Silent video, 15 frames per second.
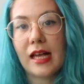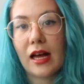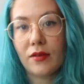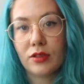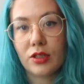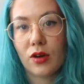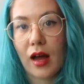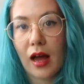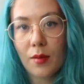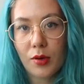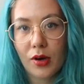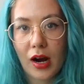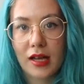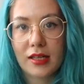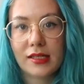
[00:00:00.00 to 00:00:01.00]
Salvador
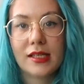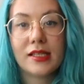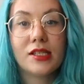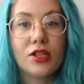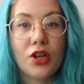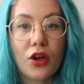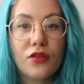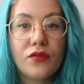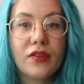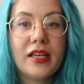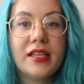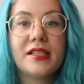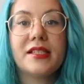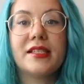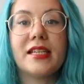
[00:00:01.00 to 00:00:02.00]
Almaraz is known for
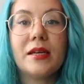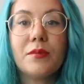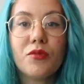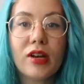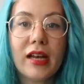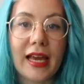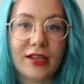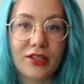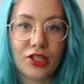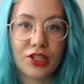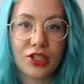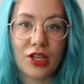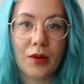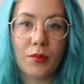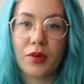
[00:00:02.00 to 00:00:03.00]
his deep
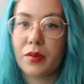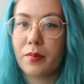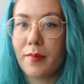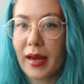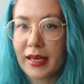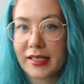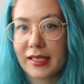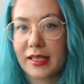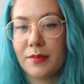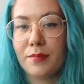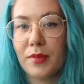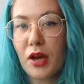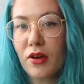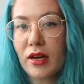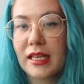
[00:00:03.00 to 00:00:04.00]
relationship with Mexican
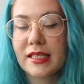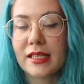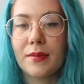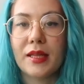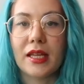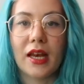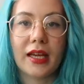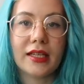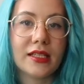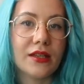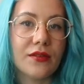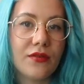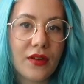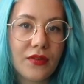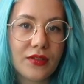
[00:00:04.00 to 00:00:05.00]
muralism in the
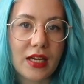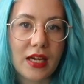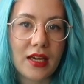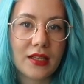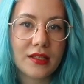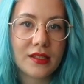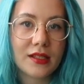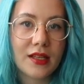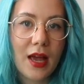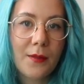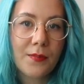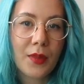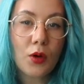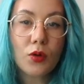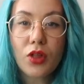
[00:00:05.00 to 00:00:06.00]
1950s.
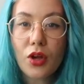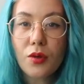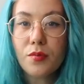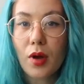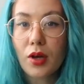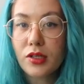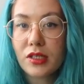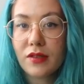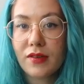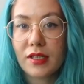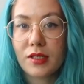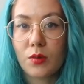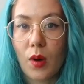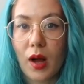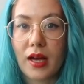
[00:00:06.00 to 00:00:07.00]
Although most of
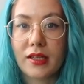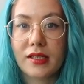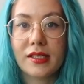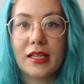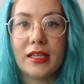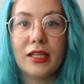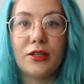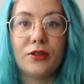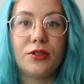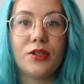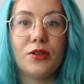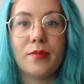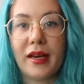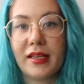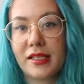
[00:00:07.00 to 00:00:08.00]
his works allude
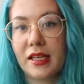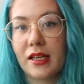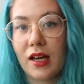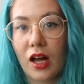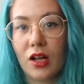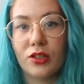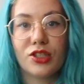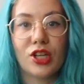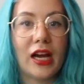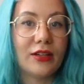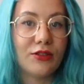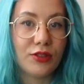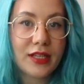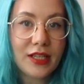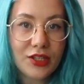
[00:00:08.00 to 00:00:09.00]
to Mexican culture
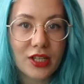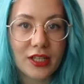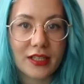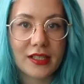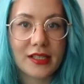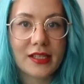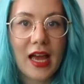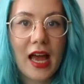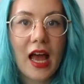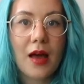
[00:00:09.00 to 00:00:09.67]
and traditions,